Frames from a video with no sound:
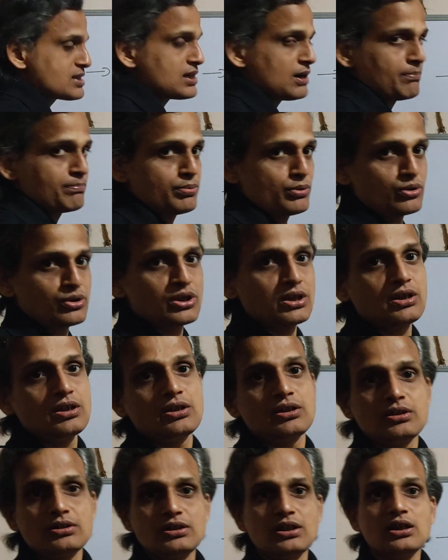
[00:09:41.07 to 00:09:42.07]
support
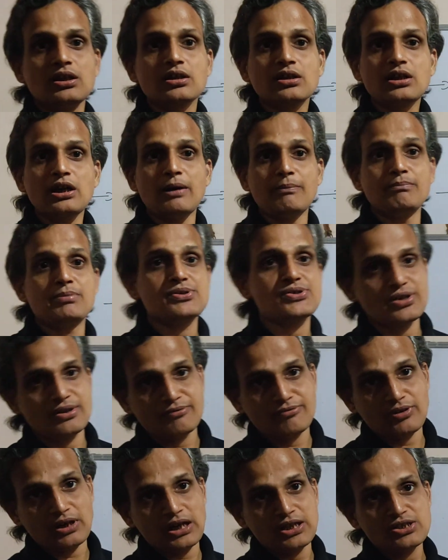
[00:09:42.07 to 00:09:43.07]
the
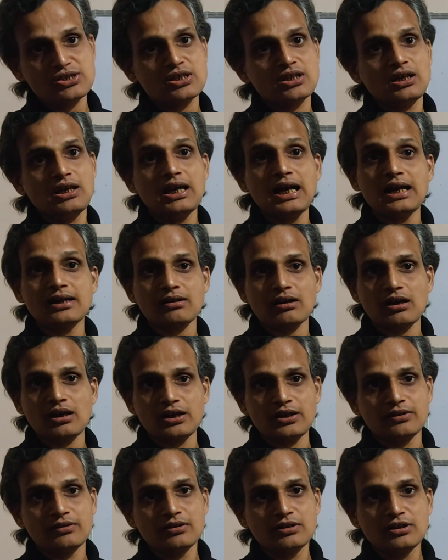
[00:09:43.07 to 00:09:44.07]
compression flange
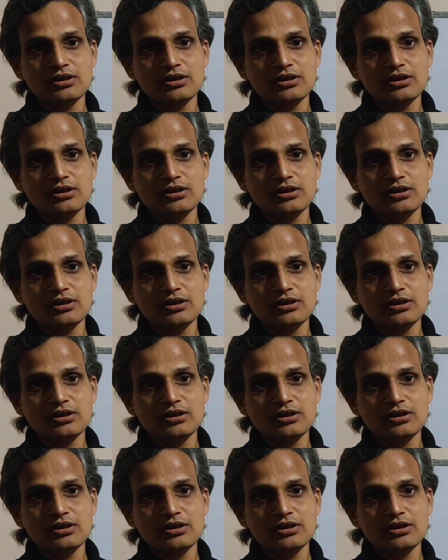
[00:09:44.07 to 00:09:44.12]
laterally?